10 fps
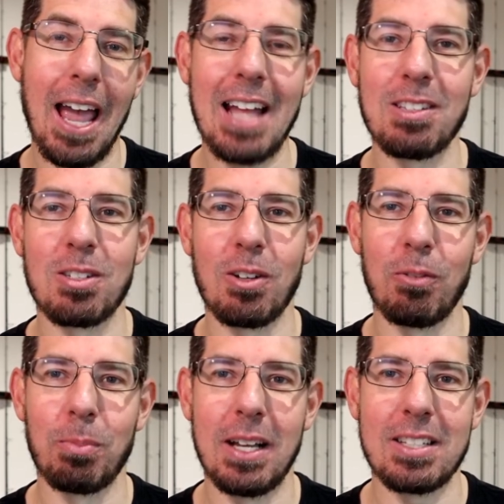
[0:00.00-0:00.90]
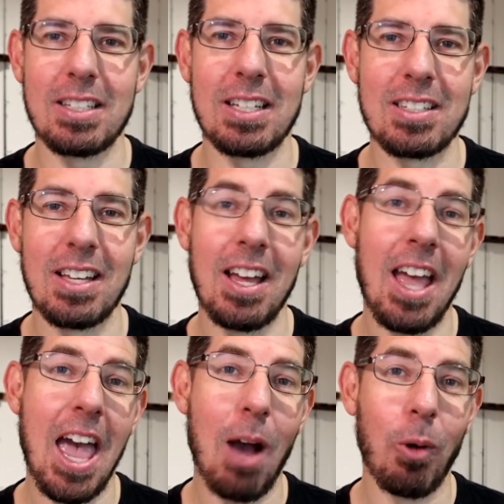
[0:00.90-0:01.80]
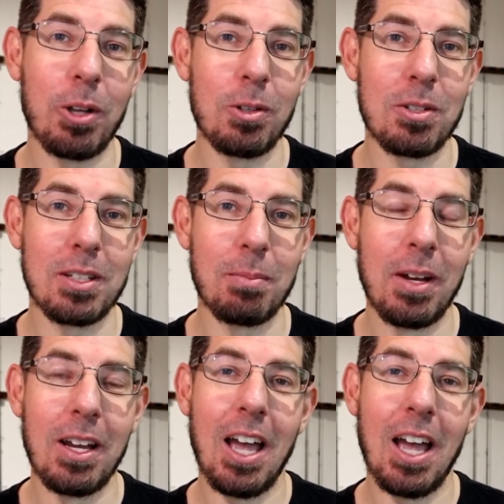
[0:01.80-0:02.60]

and soft plastics, how I use them,